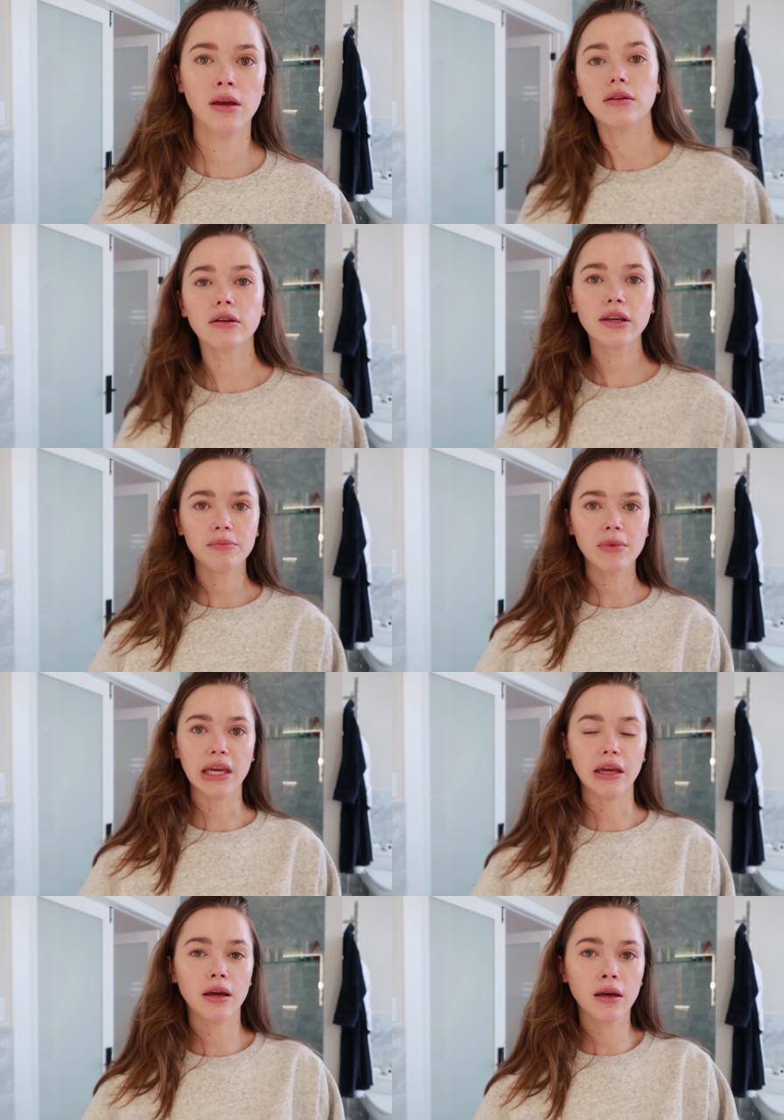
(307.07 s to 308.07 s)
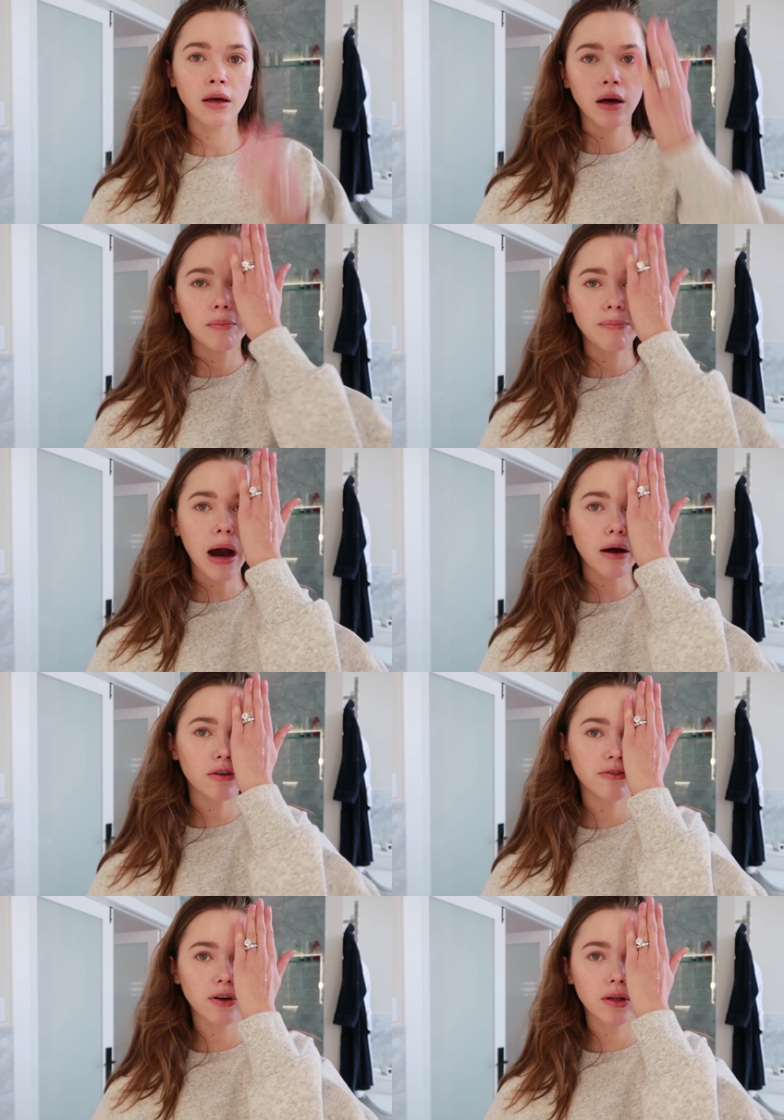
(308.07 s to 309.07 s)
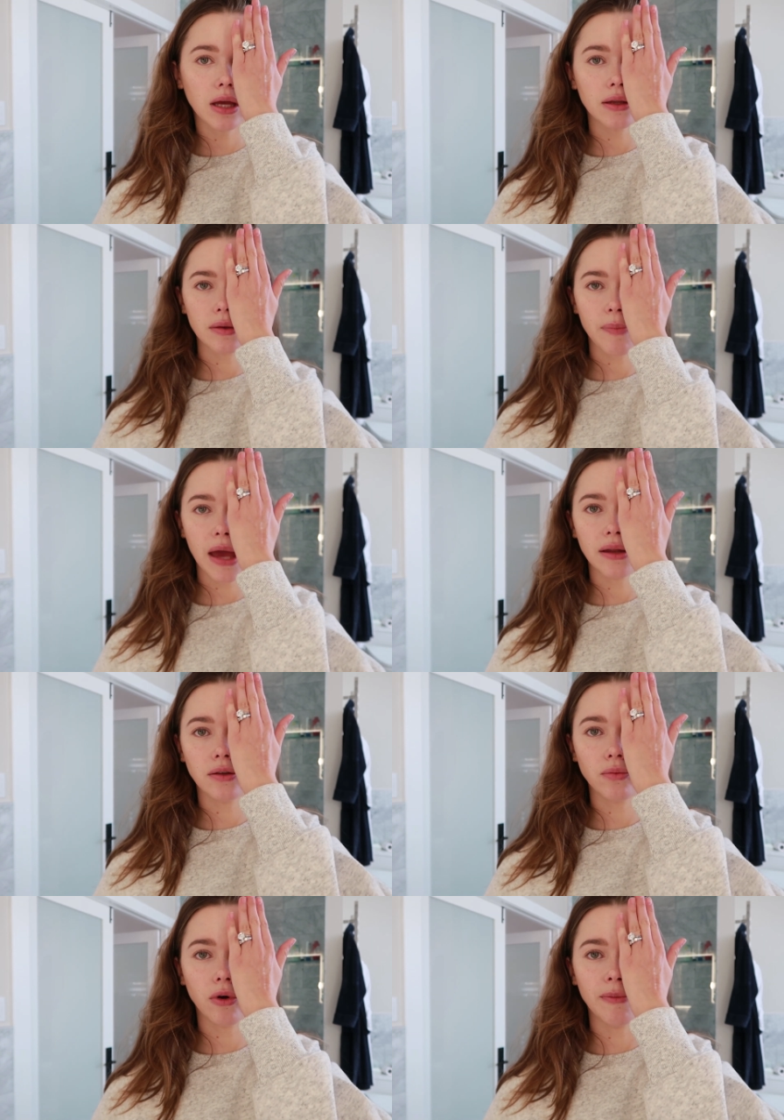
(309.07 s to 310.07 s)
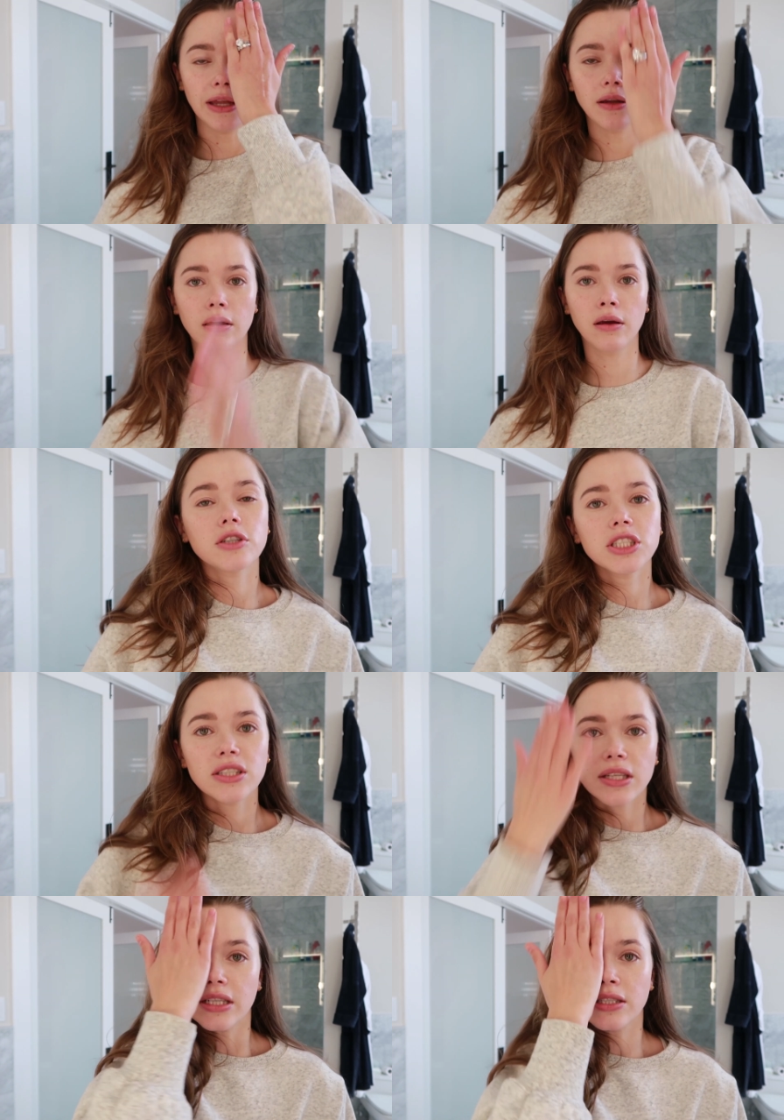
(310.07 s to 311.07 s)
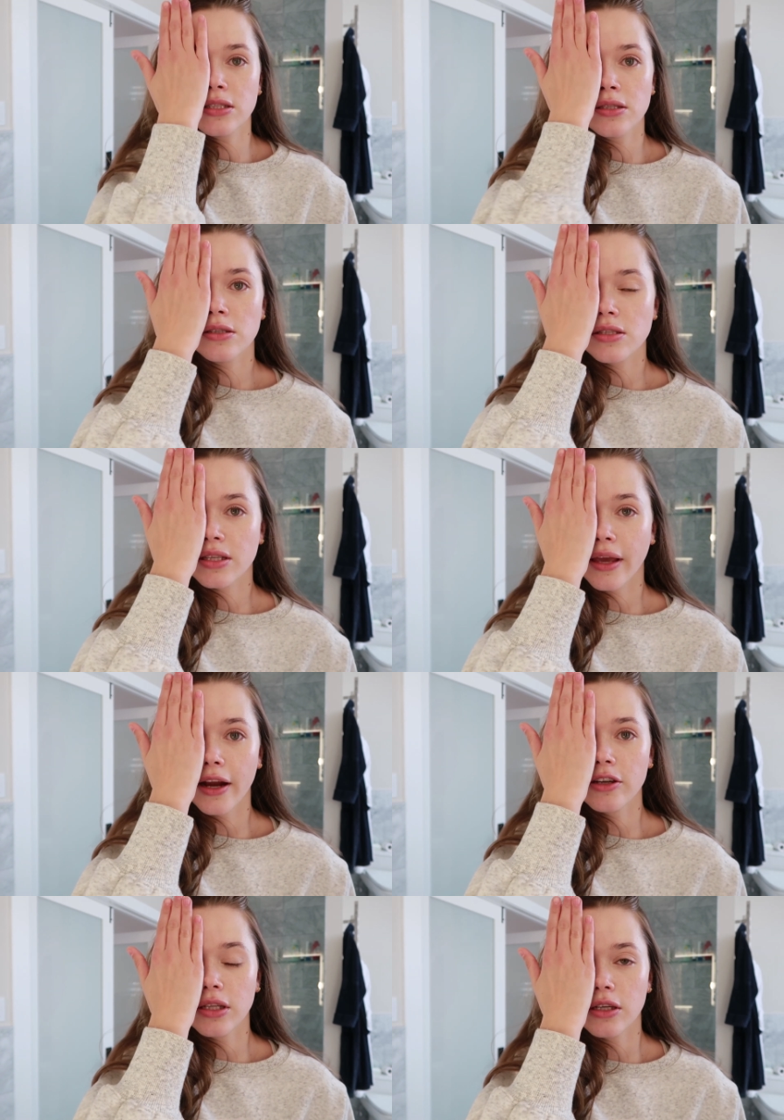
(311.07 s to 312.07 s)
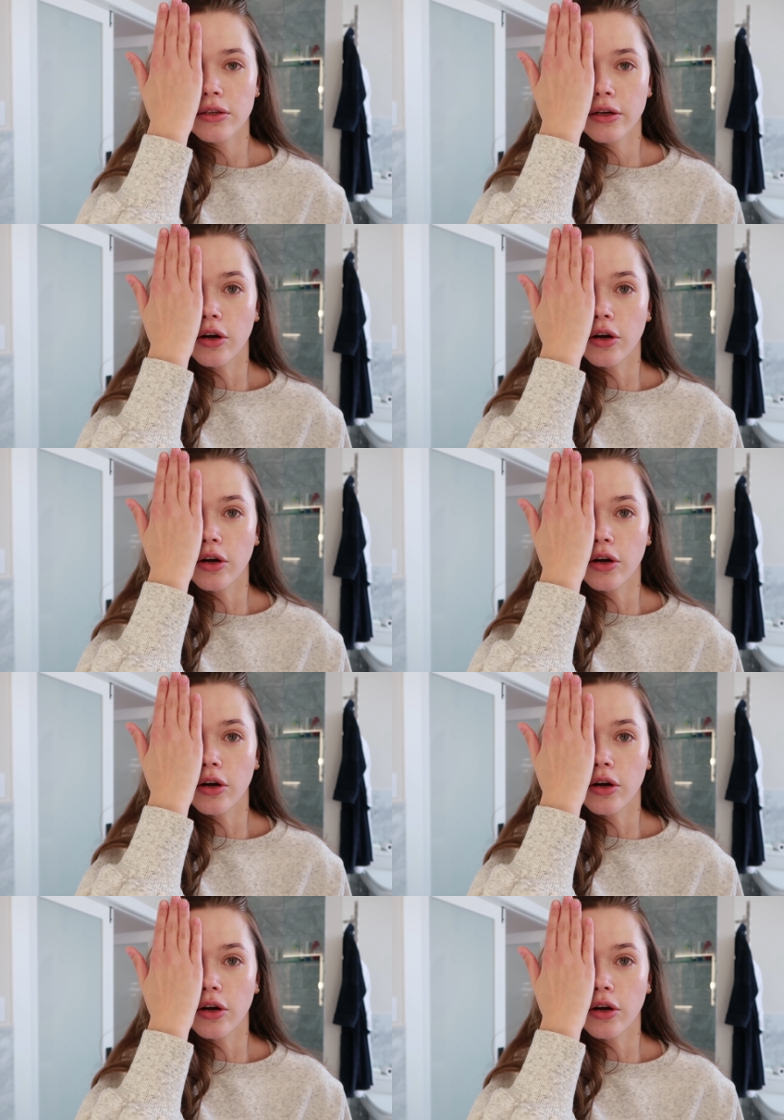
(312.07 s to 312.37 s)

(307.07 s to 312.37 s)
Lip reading: Look at me, powerful, independent woman. Look at this, scared little